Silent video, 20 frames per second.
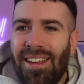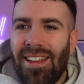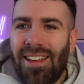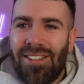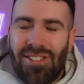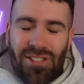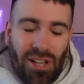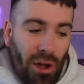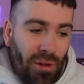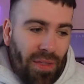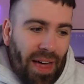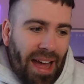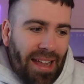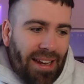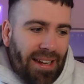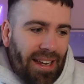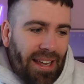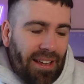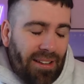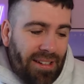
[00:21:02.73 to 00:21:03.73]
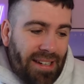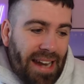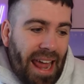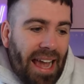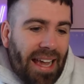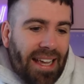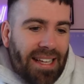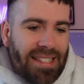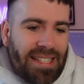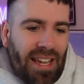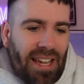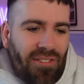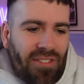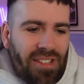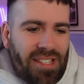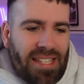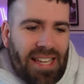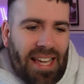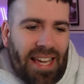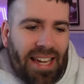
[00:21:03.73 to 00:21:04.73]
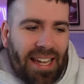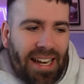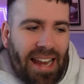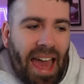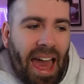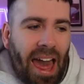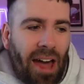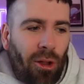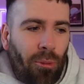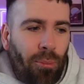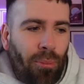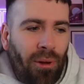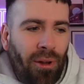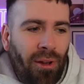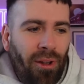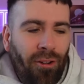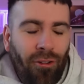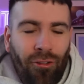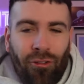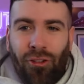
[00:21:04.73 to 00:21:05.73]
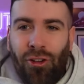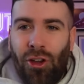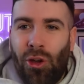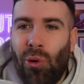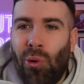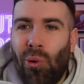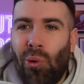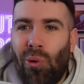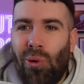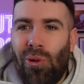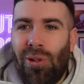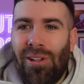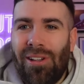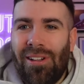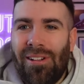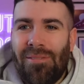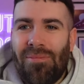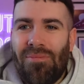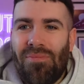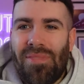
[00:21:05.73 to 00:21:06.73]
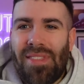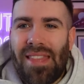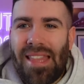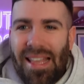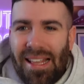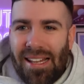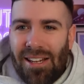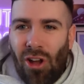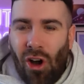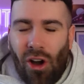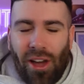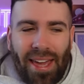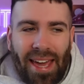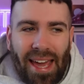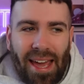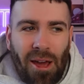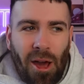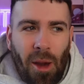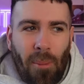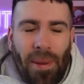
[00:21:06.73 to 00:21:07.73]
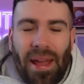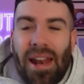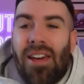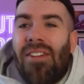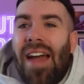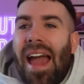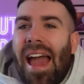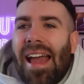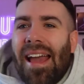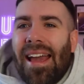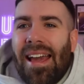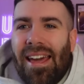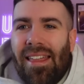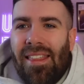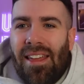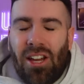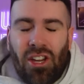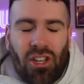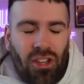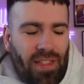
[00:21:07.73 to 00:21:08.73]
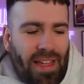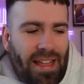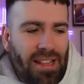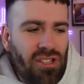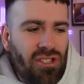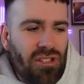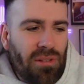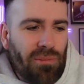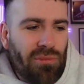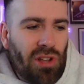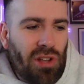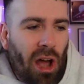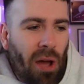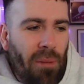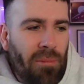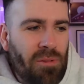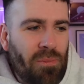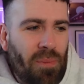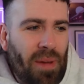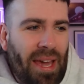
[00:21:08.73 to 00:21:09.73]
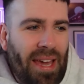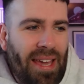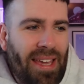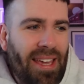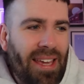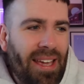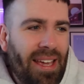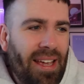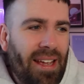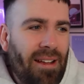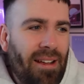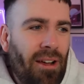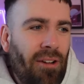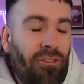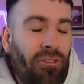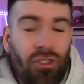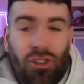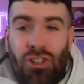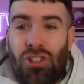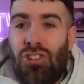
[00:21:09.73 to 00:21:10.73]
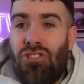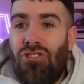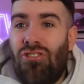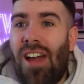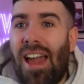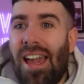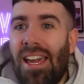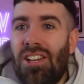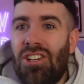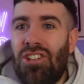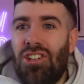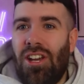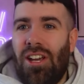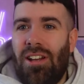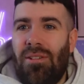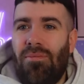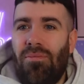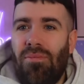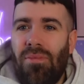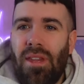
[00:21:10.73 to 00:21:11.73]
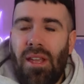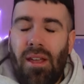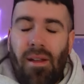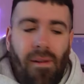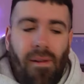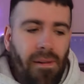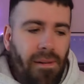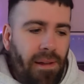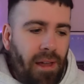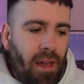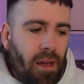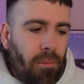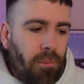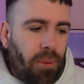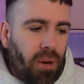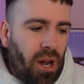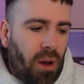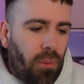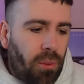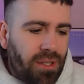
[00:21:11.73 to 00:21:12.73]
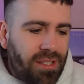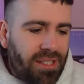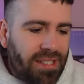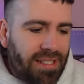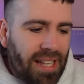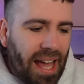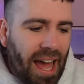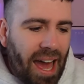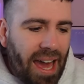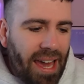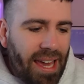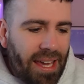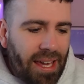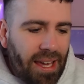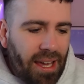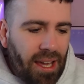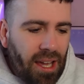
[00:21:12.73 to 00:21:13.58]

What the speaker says: So that negativity can help fuel like a bit of anger that can then sometimes be frustration. But I would say